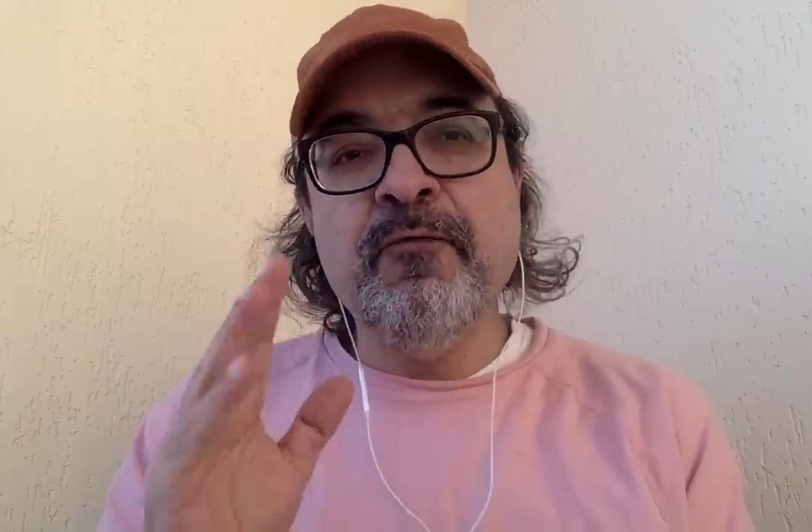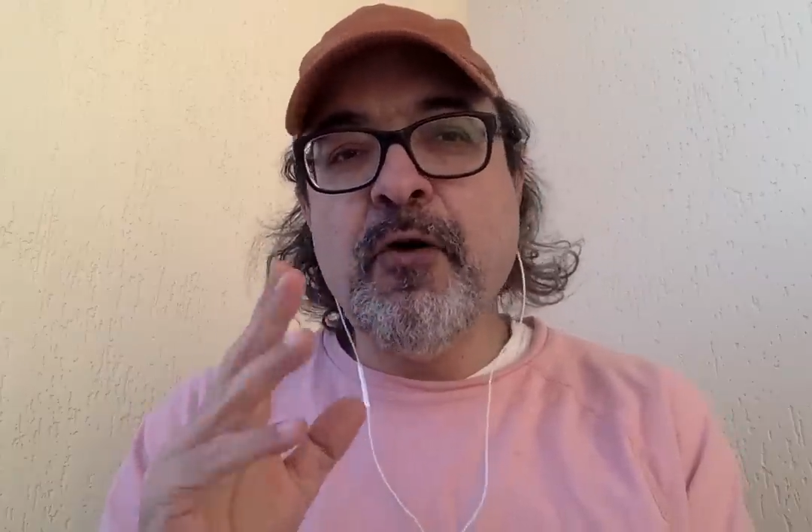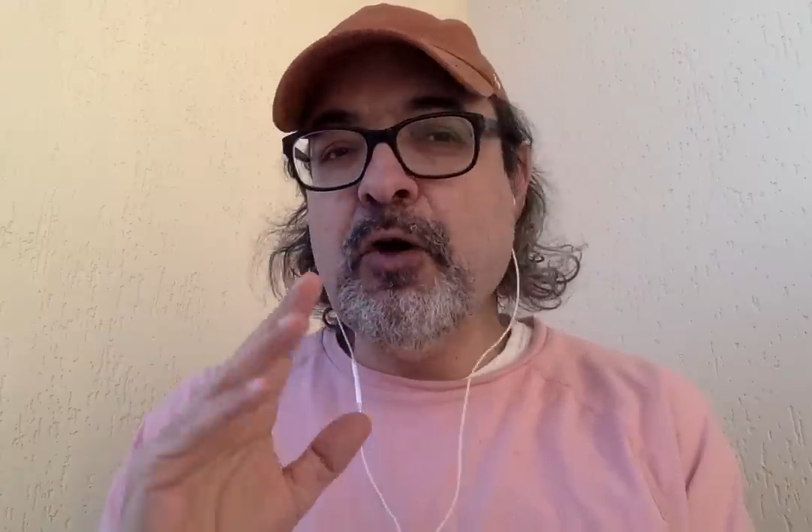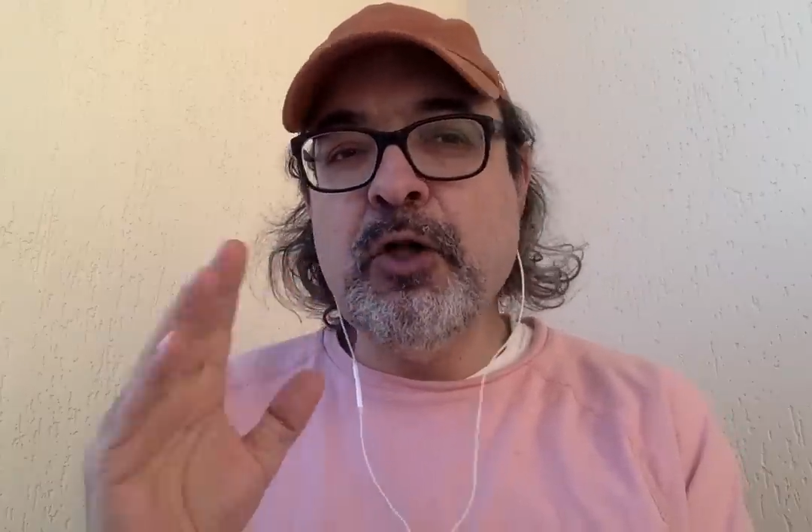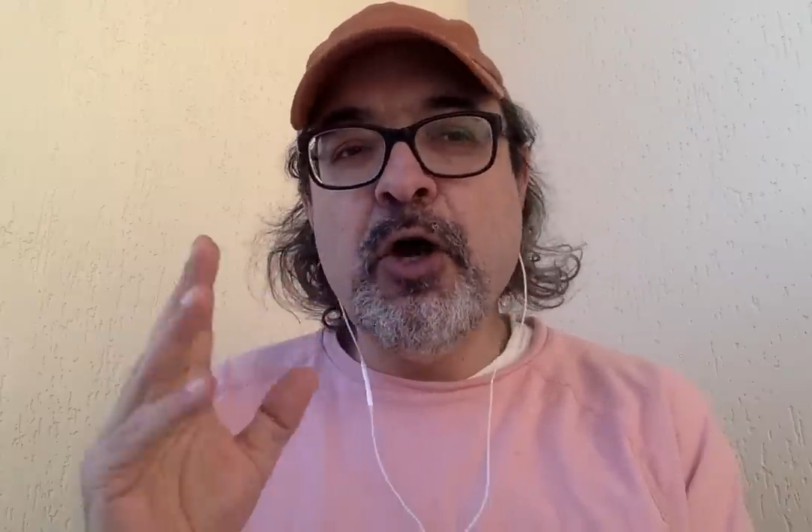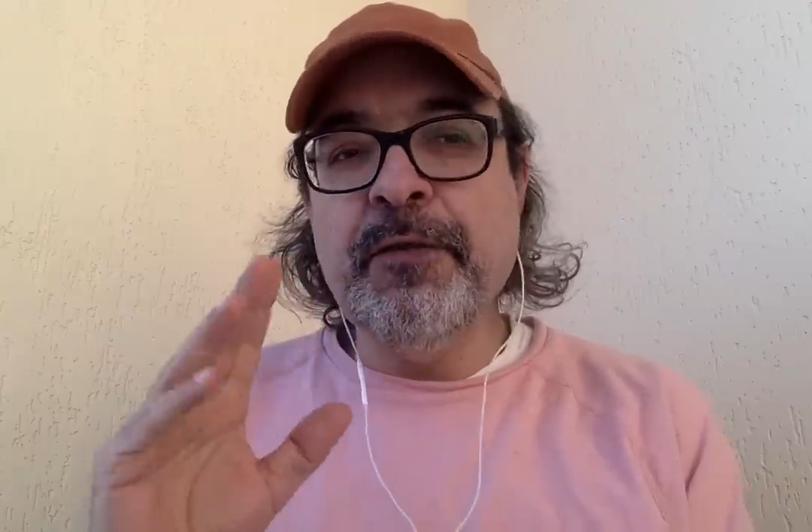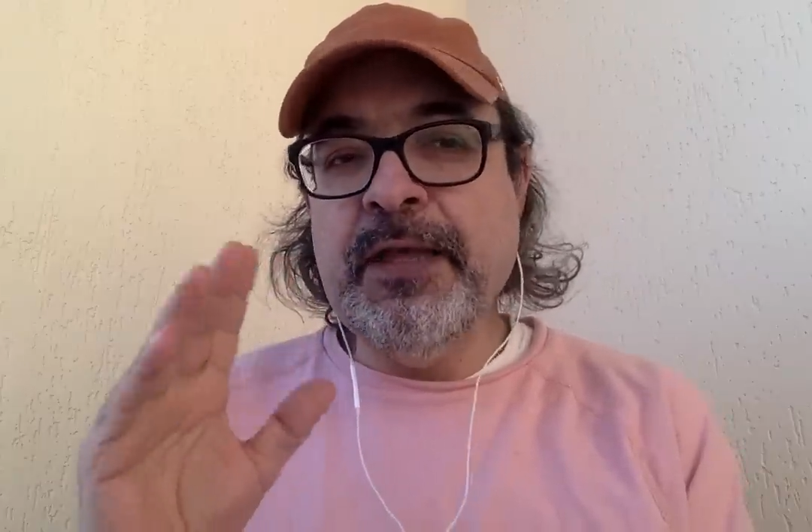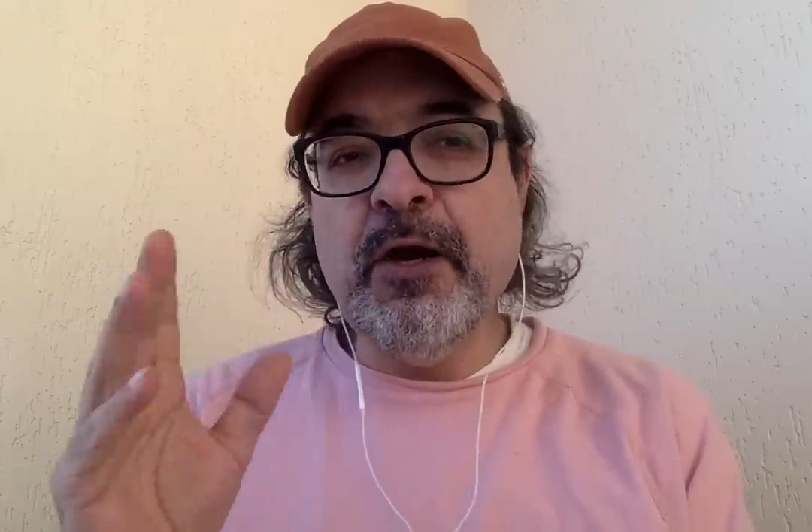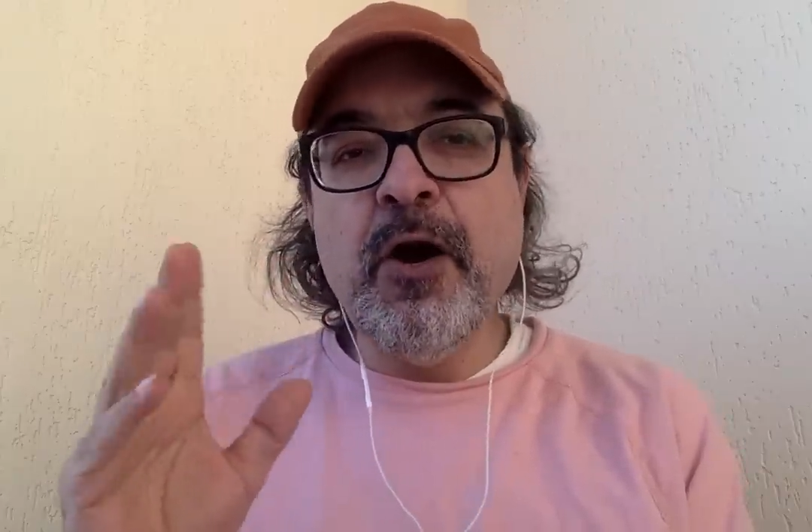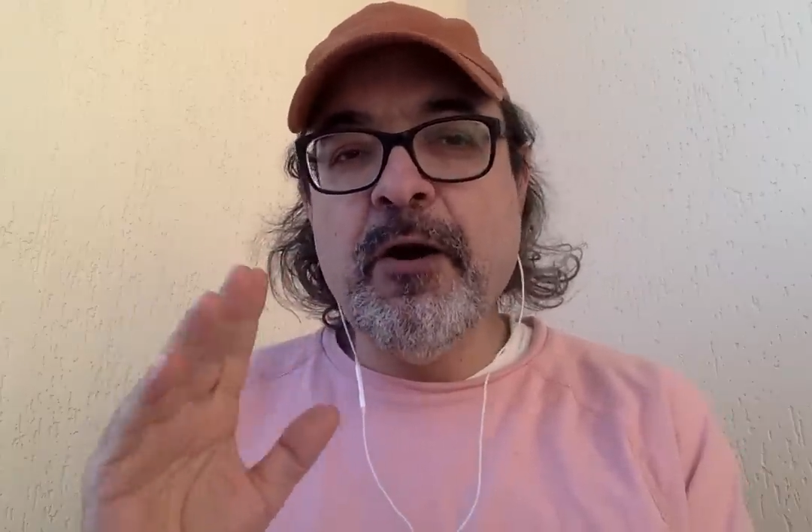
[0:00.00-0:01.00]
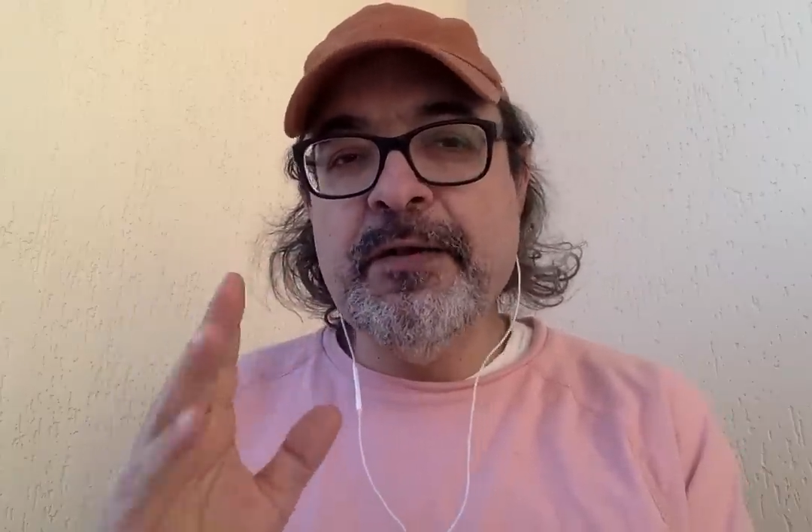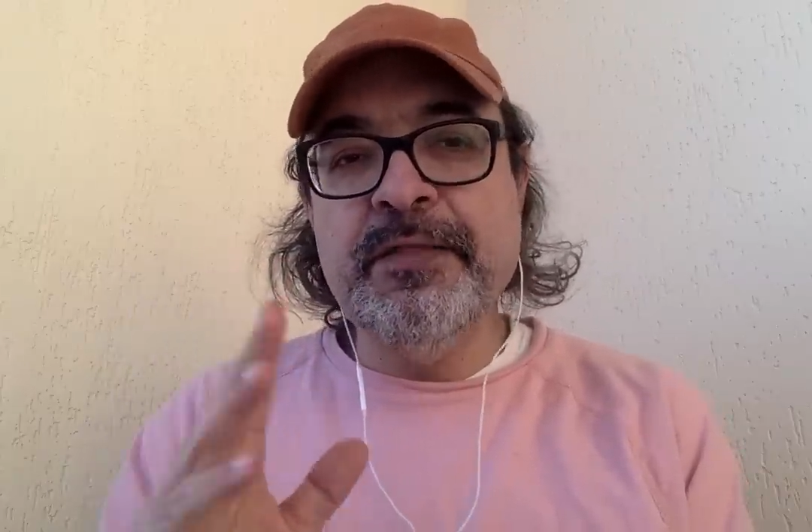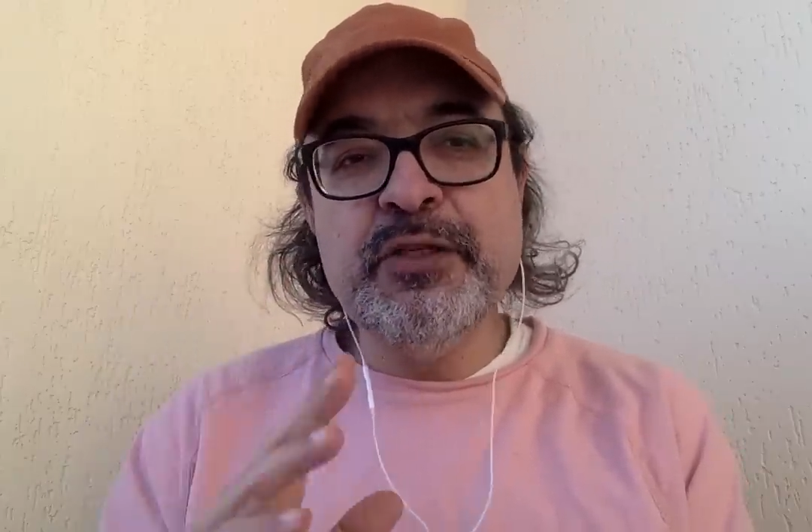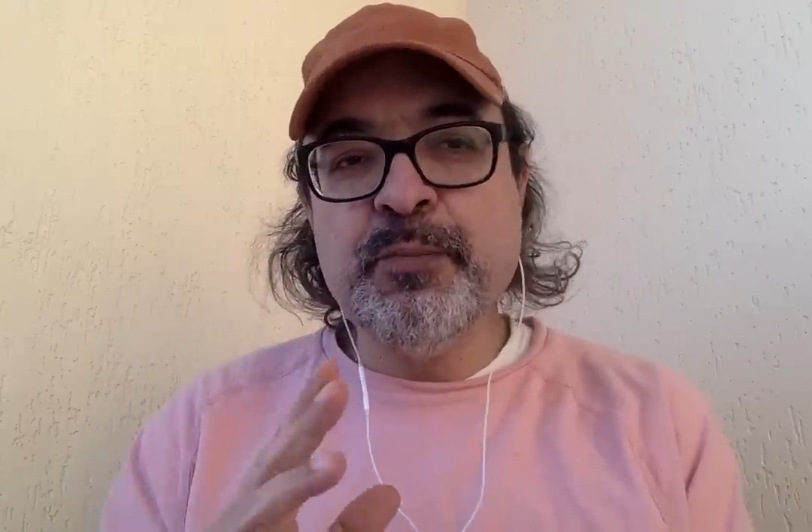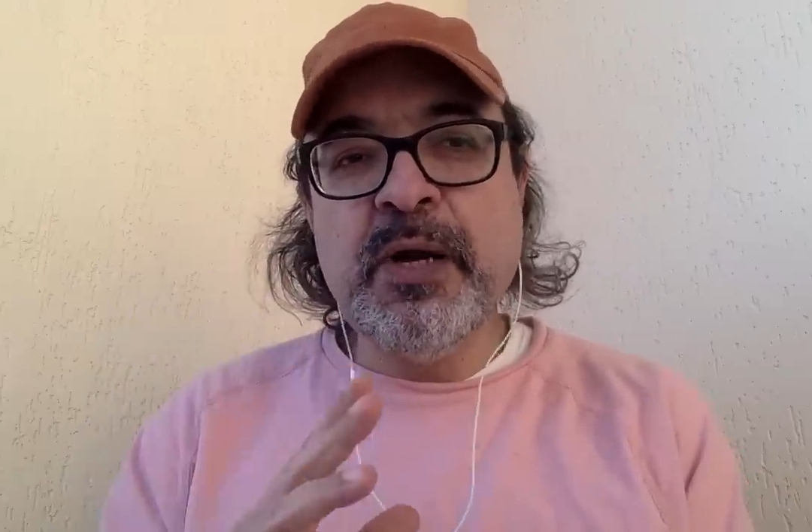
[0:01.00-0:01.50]
far along they are in
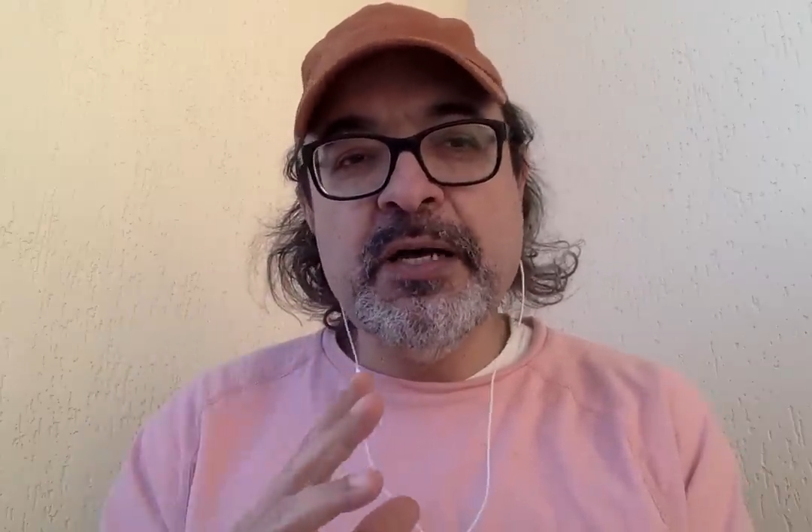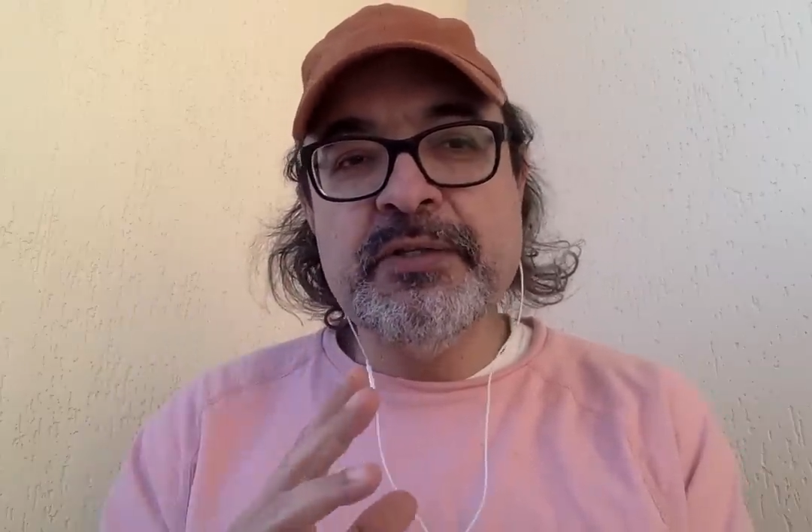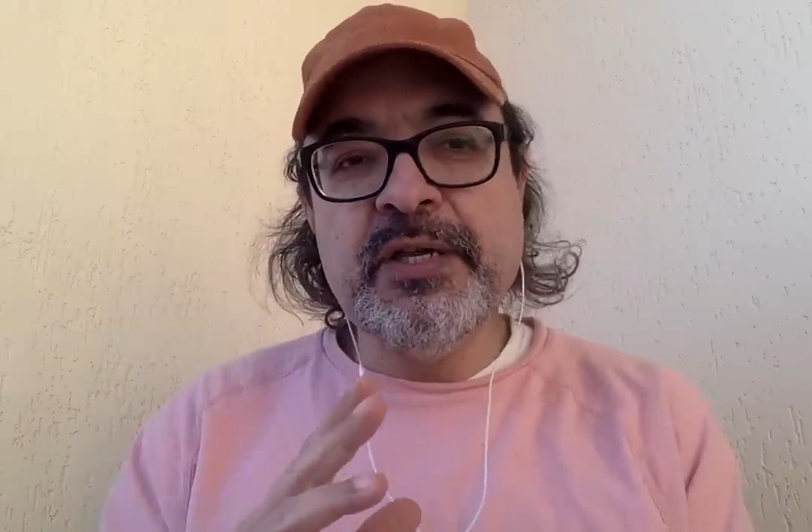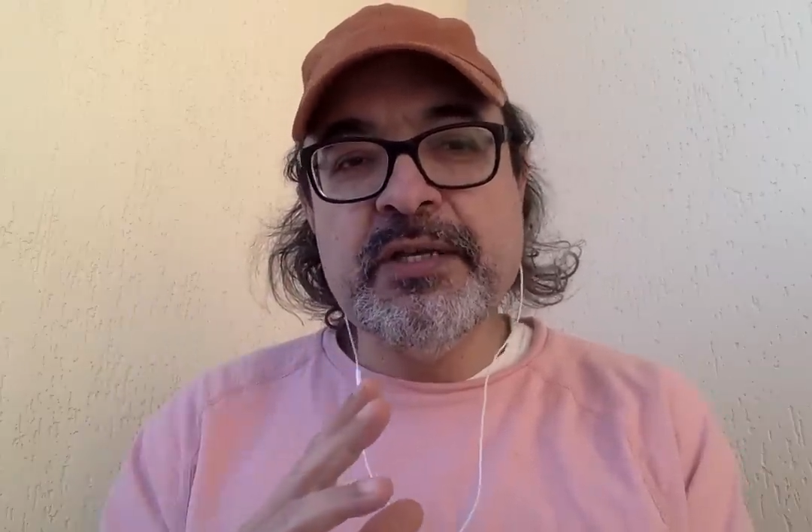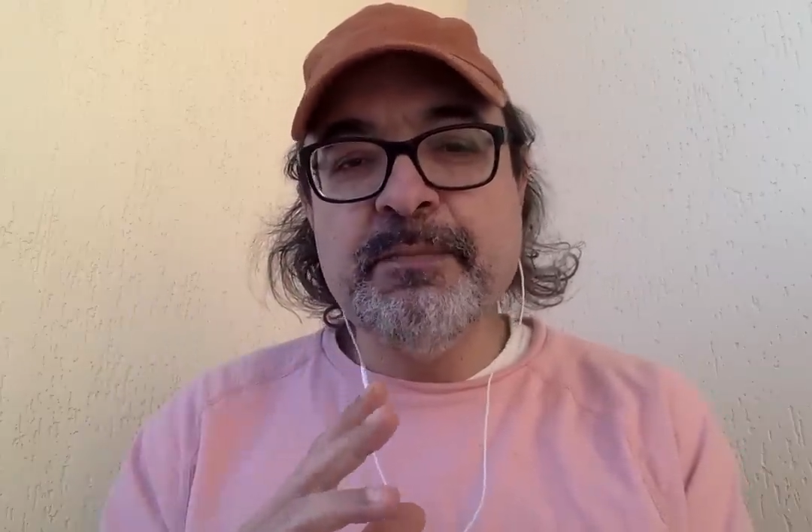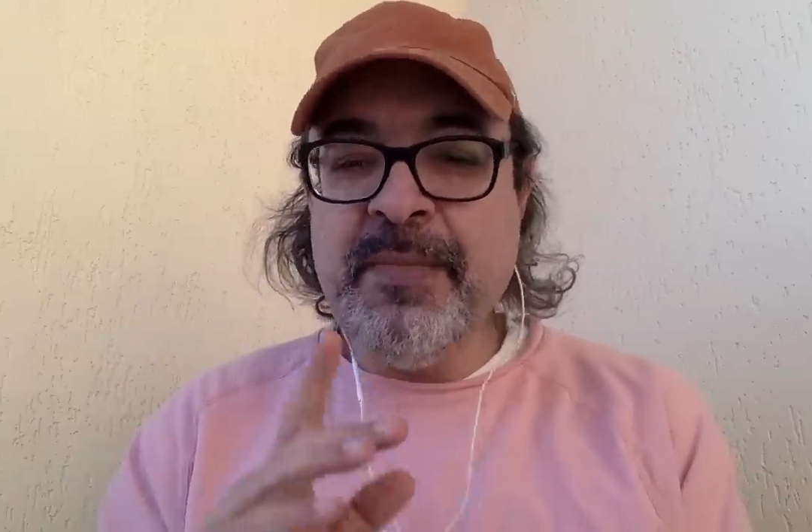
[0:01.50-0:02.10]
this process.